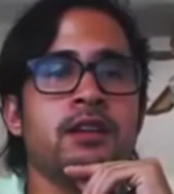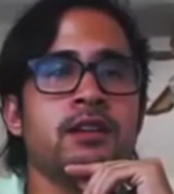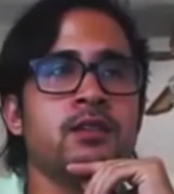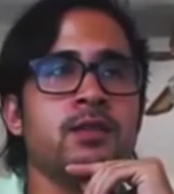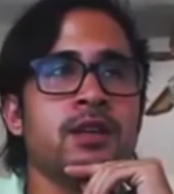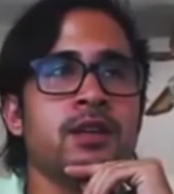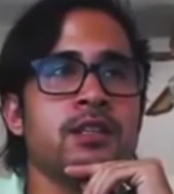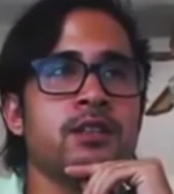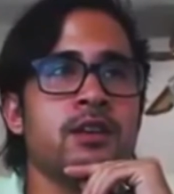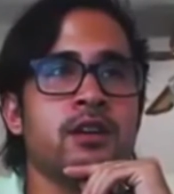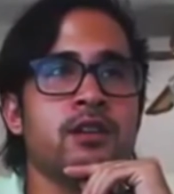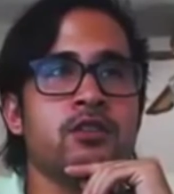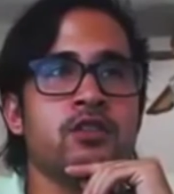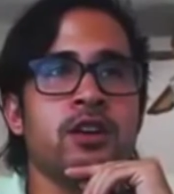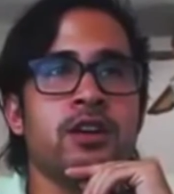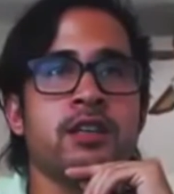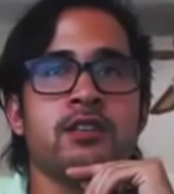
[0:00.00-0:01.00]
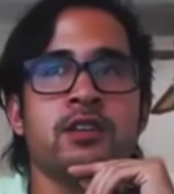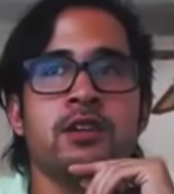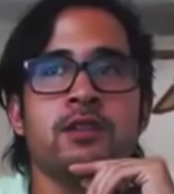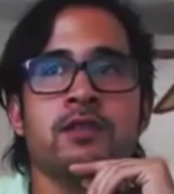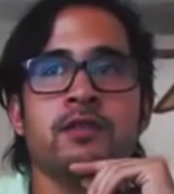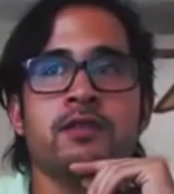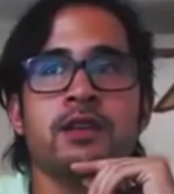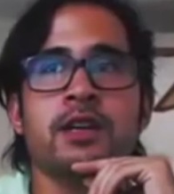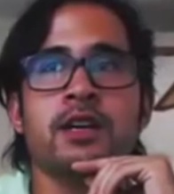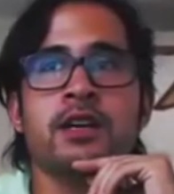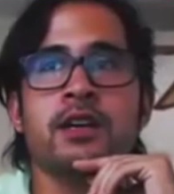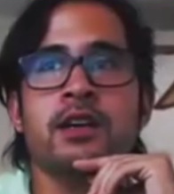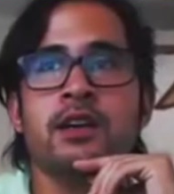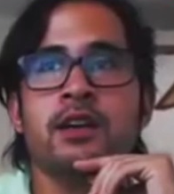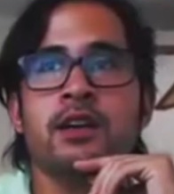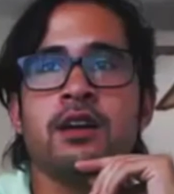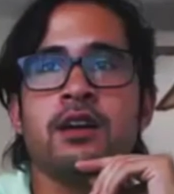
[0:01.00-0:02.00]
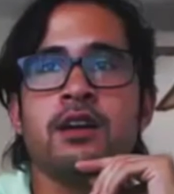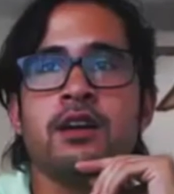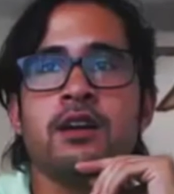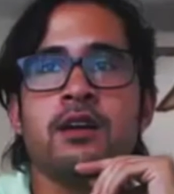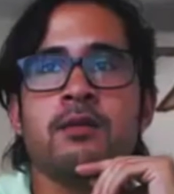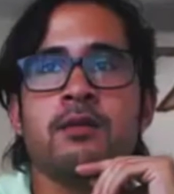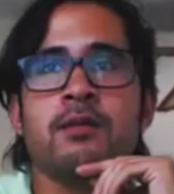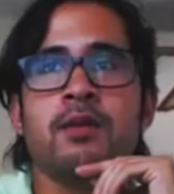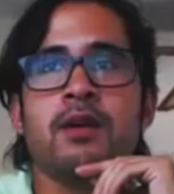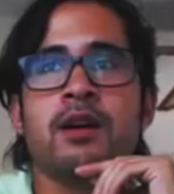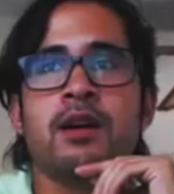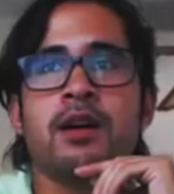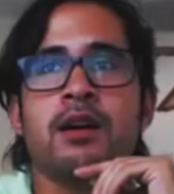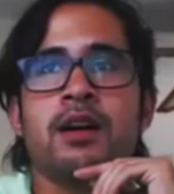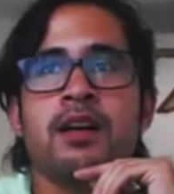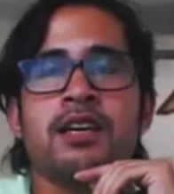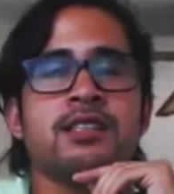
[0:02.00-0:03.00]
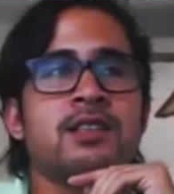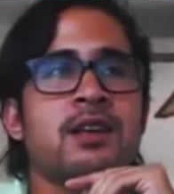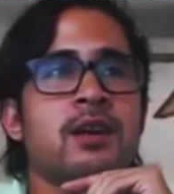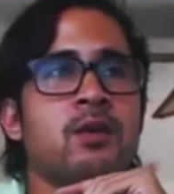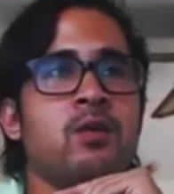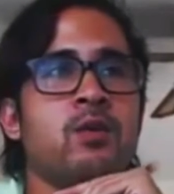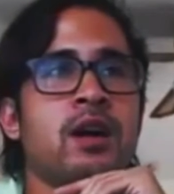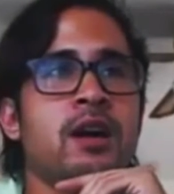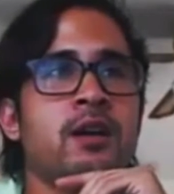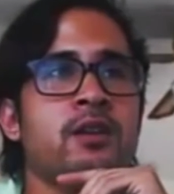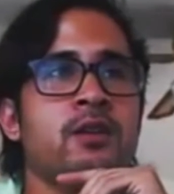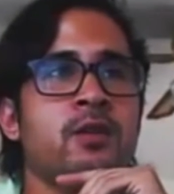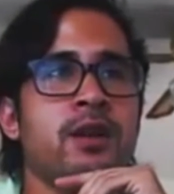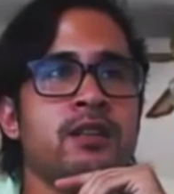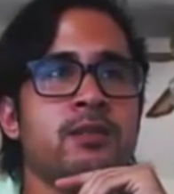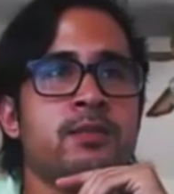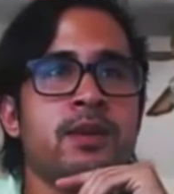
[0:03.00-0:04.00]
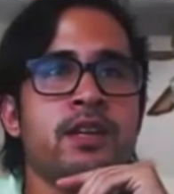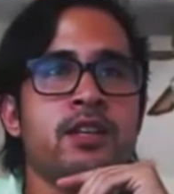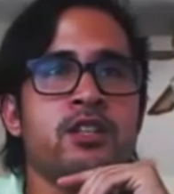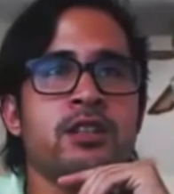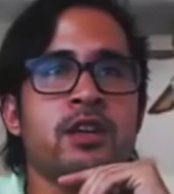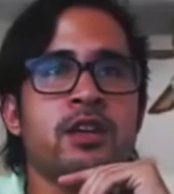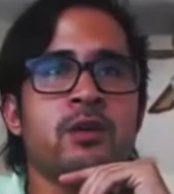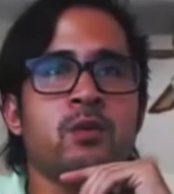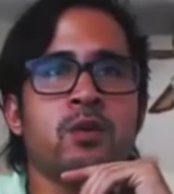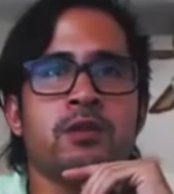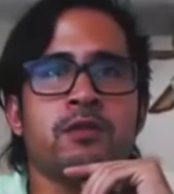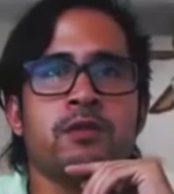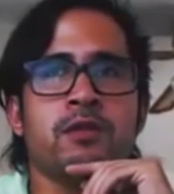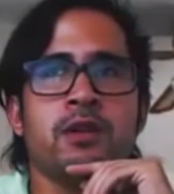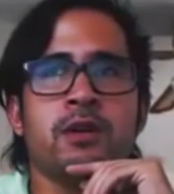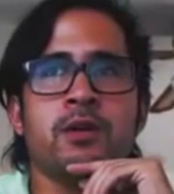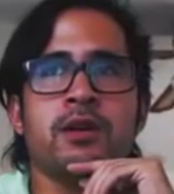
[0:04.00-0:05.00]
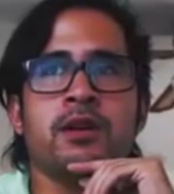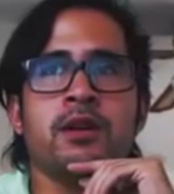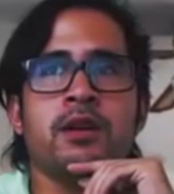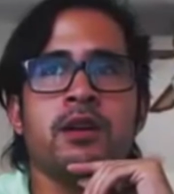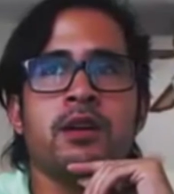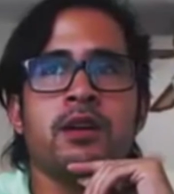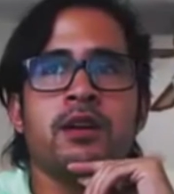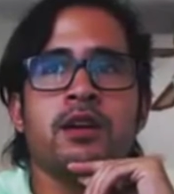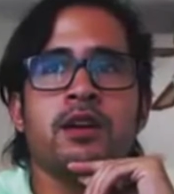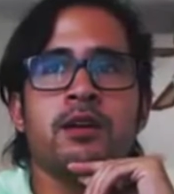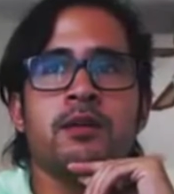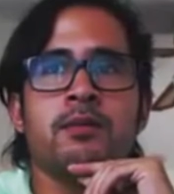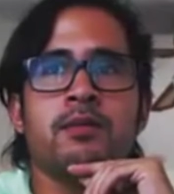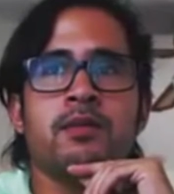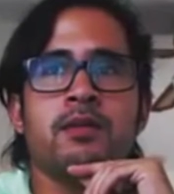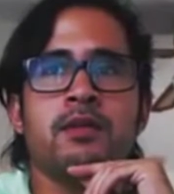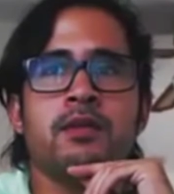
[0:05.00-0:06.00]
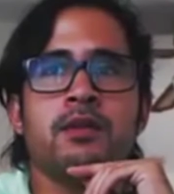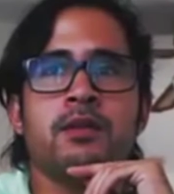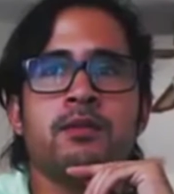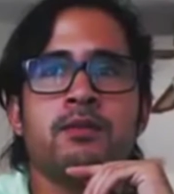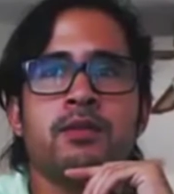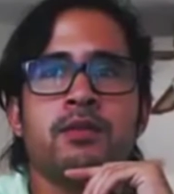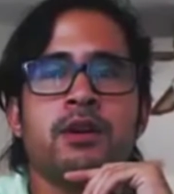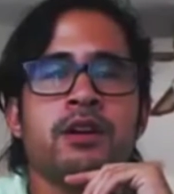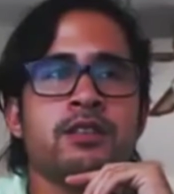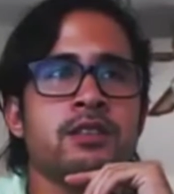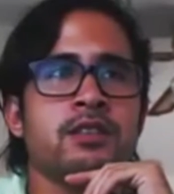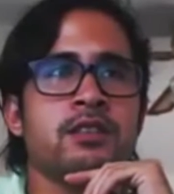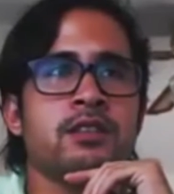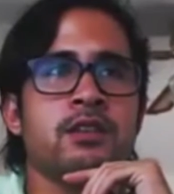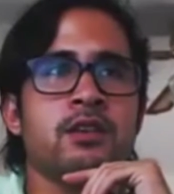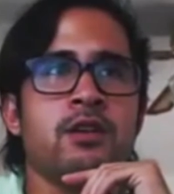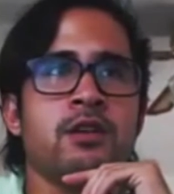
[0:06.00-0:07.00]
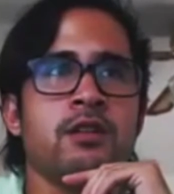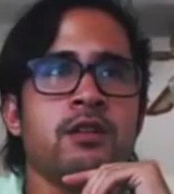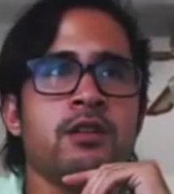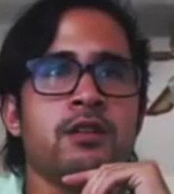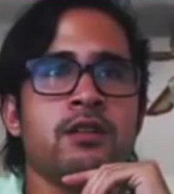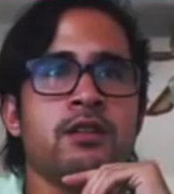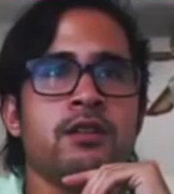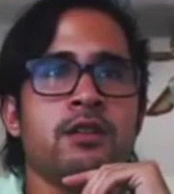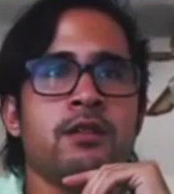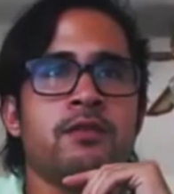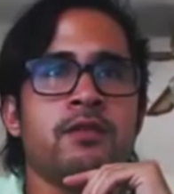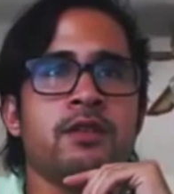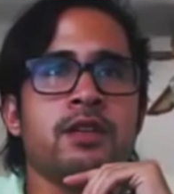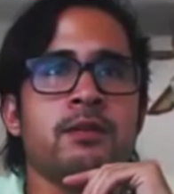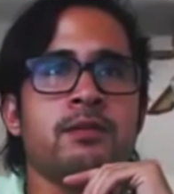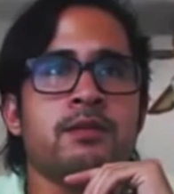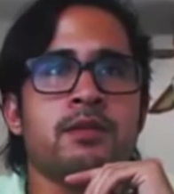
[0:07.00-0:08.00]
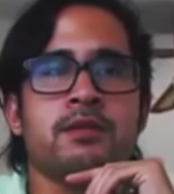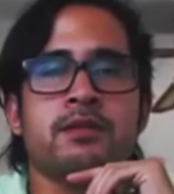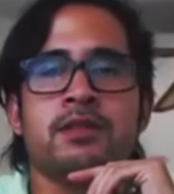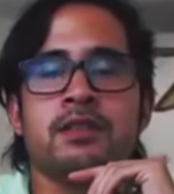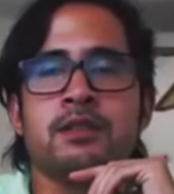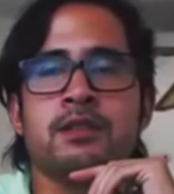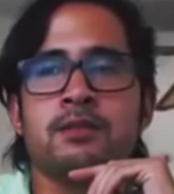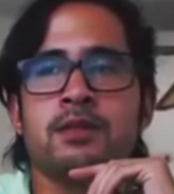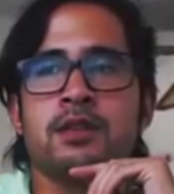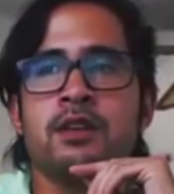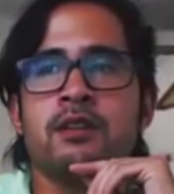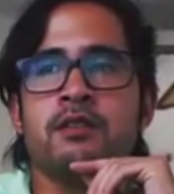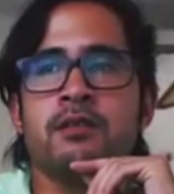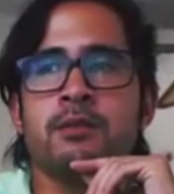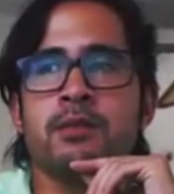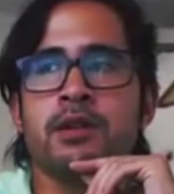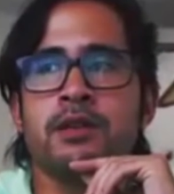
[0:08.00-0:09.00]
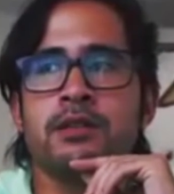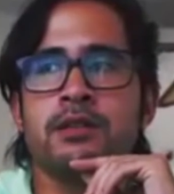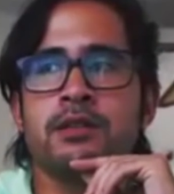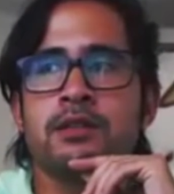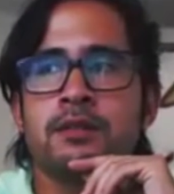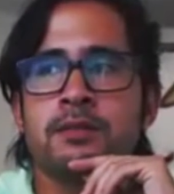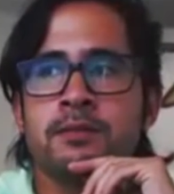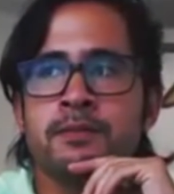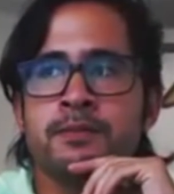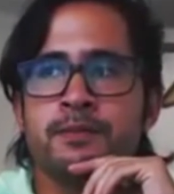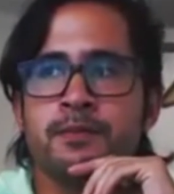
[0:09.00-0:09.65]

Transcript: that you guys are trying to solve every day. I guess how are you guys managing that workflow and processing all the different types of systems that you have in place?